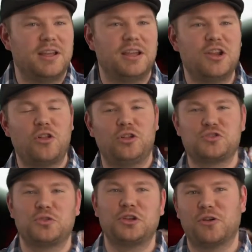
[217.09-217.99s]
It looks
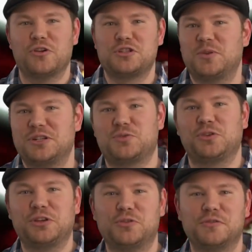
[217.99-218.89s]
really gross, but it's
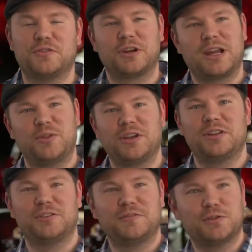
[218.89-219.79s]
really cool for a game like
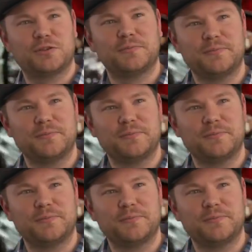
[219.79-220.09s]
Killing Floor.